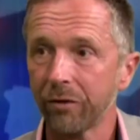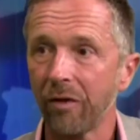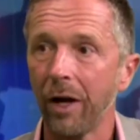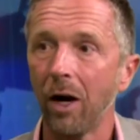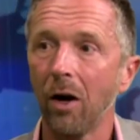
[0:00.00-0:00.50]

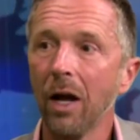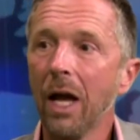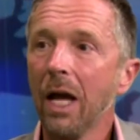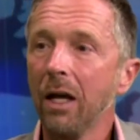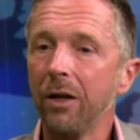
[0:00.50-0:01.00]
there.
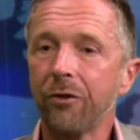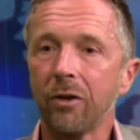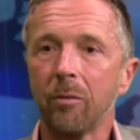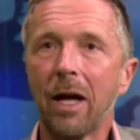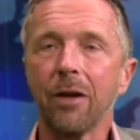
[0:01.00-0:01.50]
It's
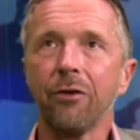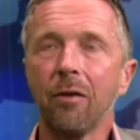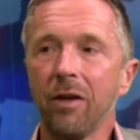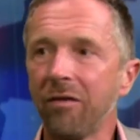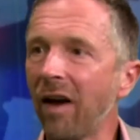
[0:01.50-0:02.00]
about a
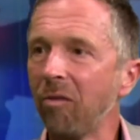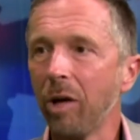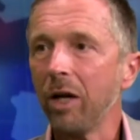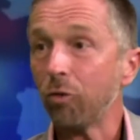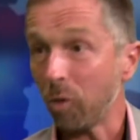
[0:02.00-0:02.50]
75
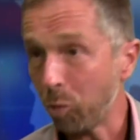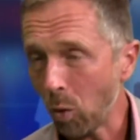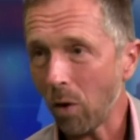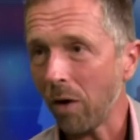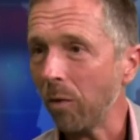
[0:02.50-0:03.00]
page
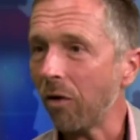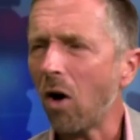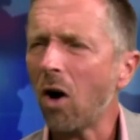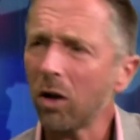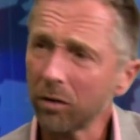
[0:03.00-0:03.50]
report with
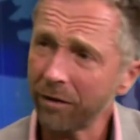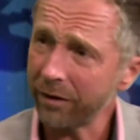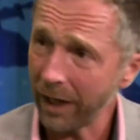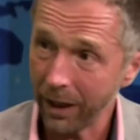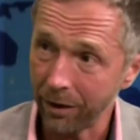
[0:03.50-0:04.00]
all of the
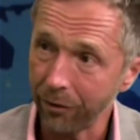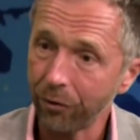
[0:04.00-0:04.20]
data.